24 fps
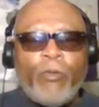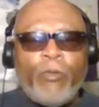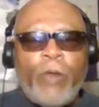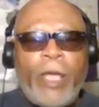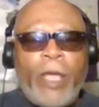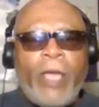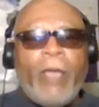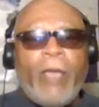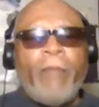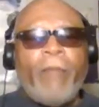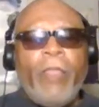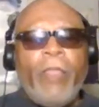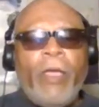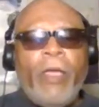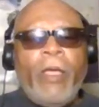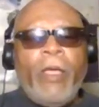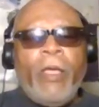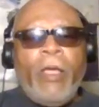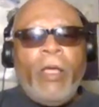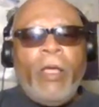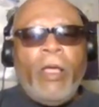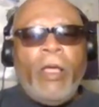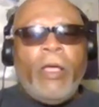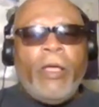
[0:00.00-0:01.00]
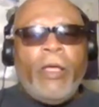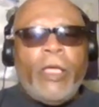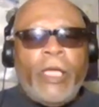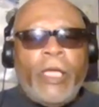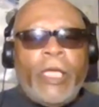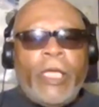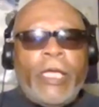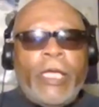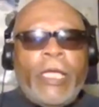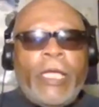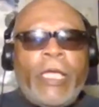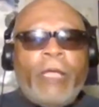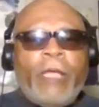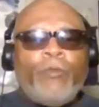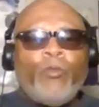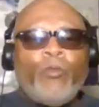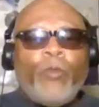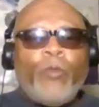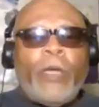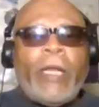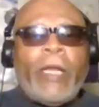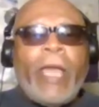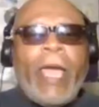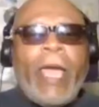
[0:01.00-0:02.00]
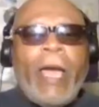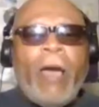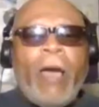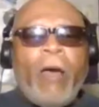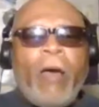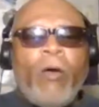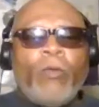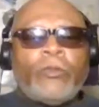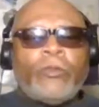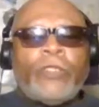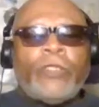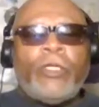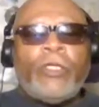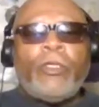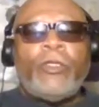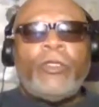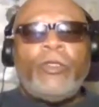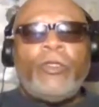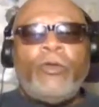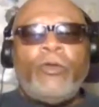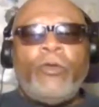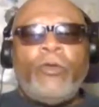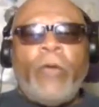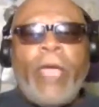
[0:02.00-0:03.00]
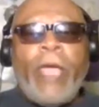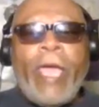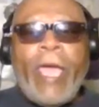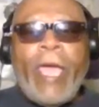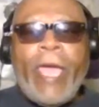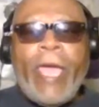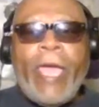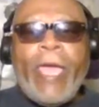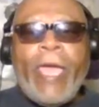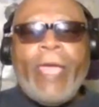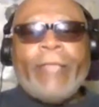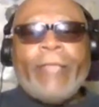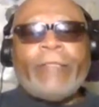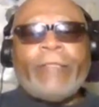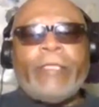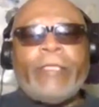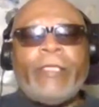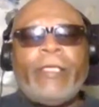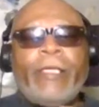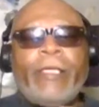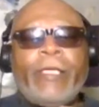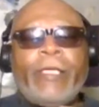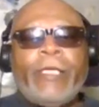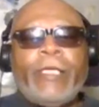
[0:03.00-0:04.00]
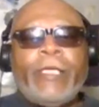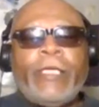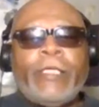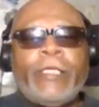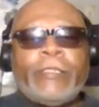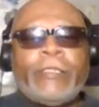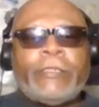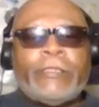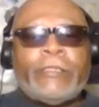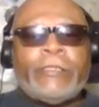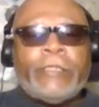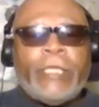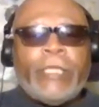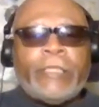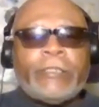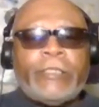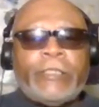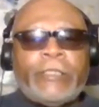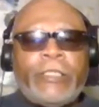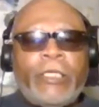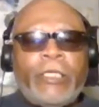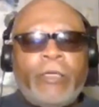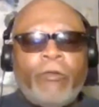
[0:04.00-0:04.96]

It went out, you had 60 grantees